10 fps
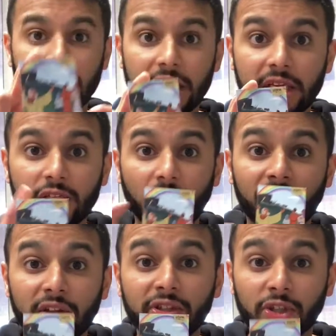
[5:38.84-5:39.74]
each
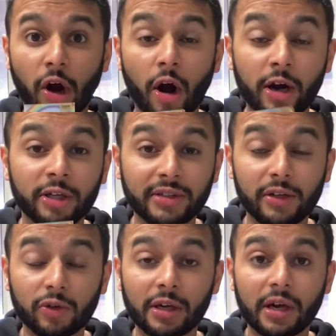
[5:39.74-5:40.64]
of these cards that
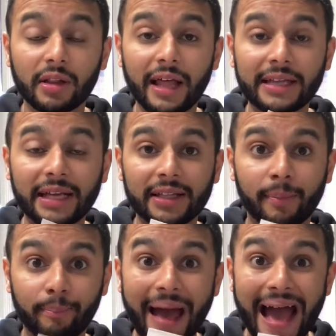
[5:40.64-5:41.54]
you can collect, on the
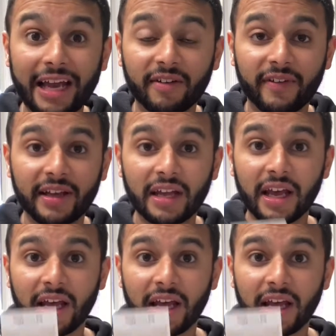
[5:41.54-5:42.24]
back of it,